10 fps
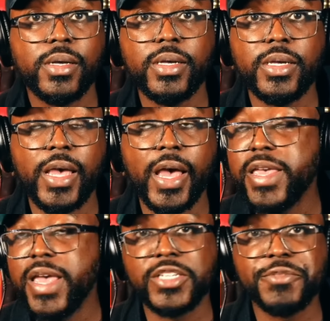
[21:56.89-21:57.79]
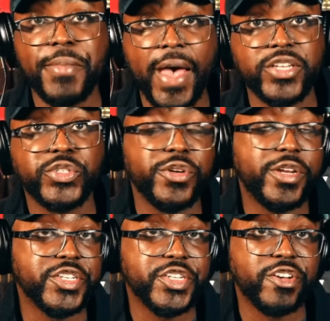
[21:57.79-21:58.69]
He, he has mastered
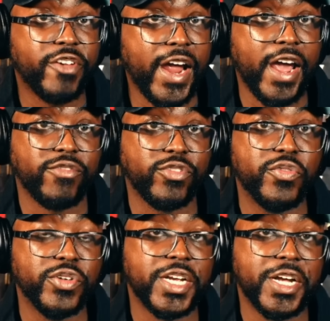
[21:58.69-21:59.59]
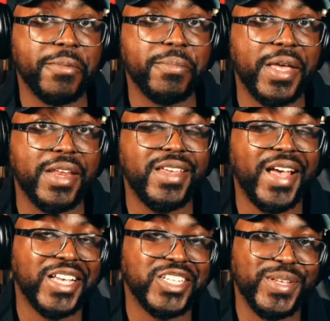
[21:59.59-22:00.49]
his craft over time, and he
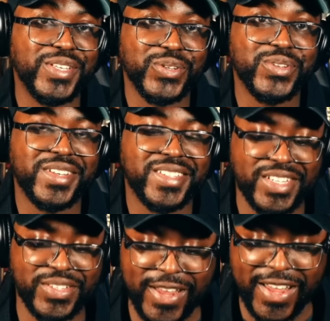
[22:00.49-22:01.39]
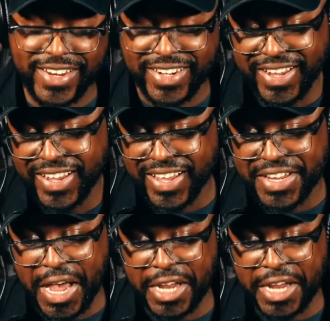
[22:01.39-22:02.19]
has been so successful at it that